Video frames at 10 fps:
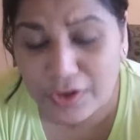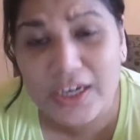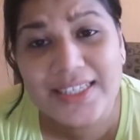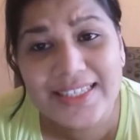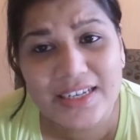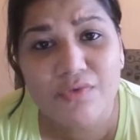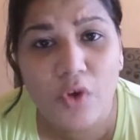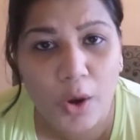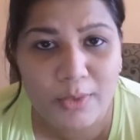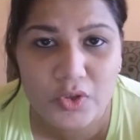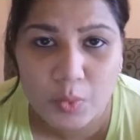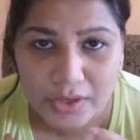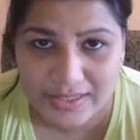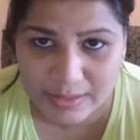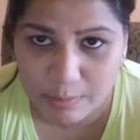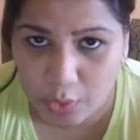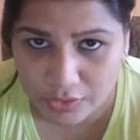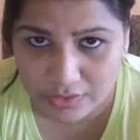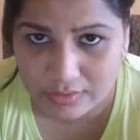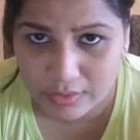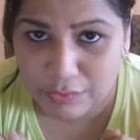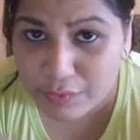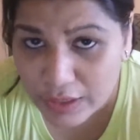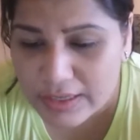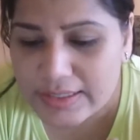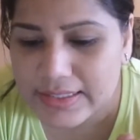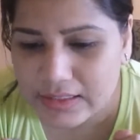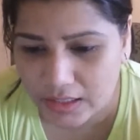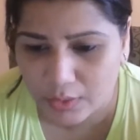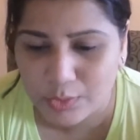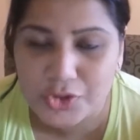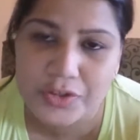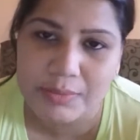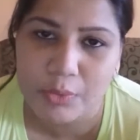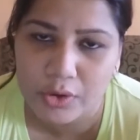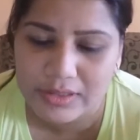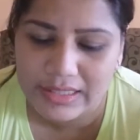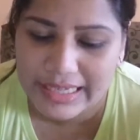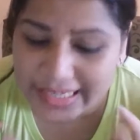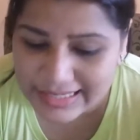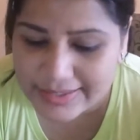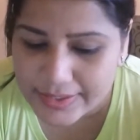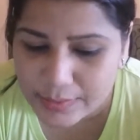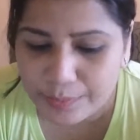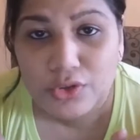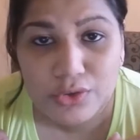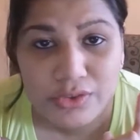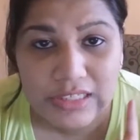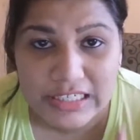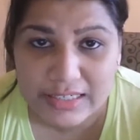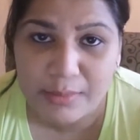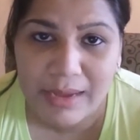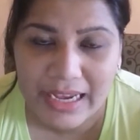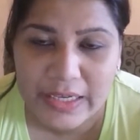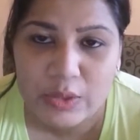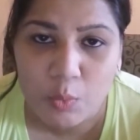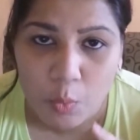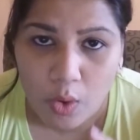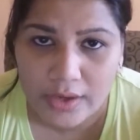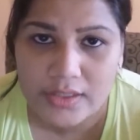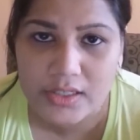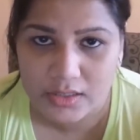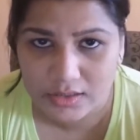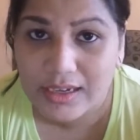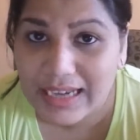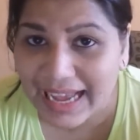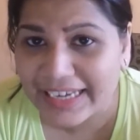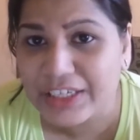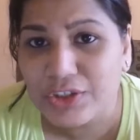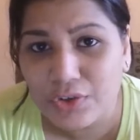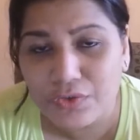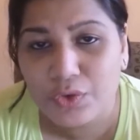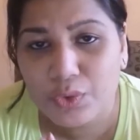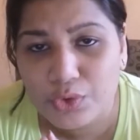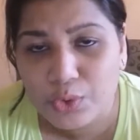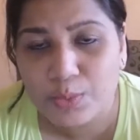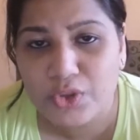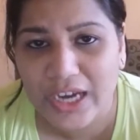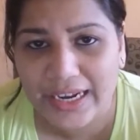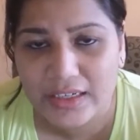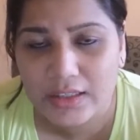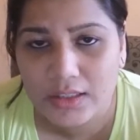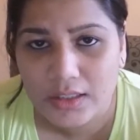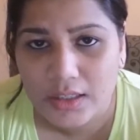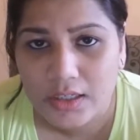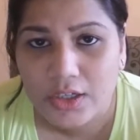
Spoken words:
First and foremost, what is important? The first thing which is important is to determine what kind of YouTube channel